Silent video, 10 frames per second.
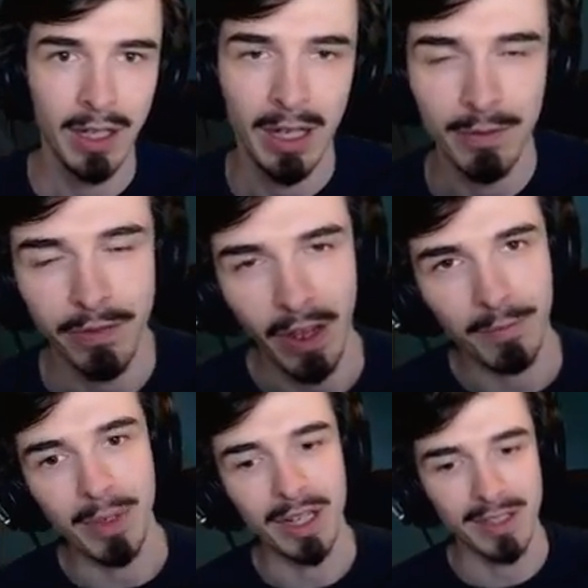In 5
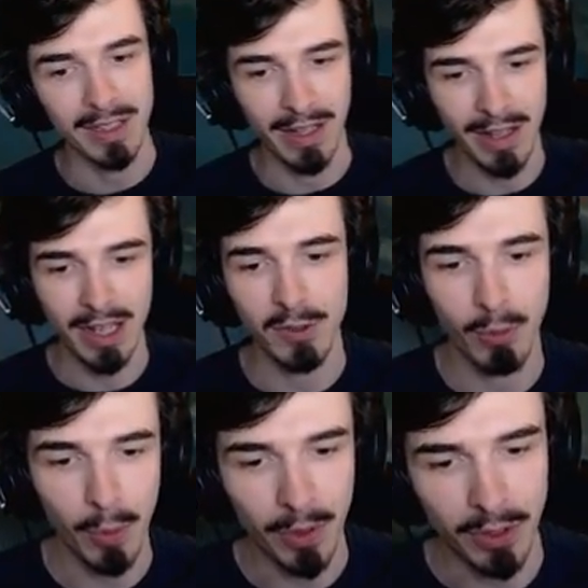minutes, that's what
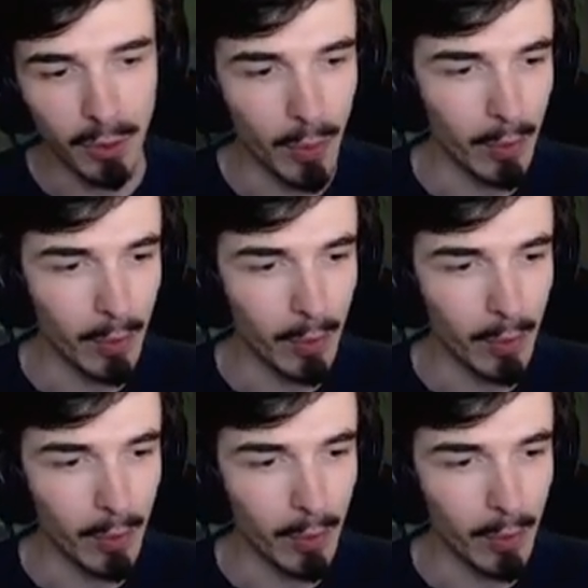we want to do.